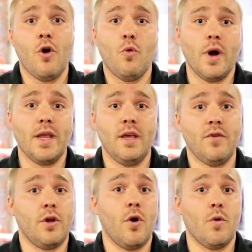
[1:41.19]
what
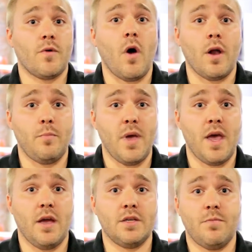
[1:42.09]
even goes on a
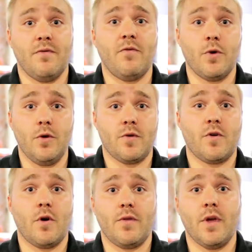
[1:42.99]
page before you
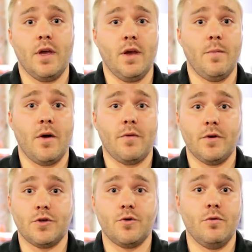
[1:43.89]
start thinking about the
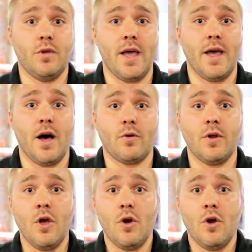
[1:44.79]
true layout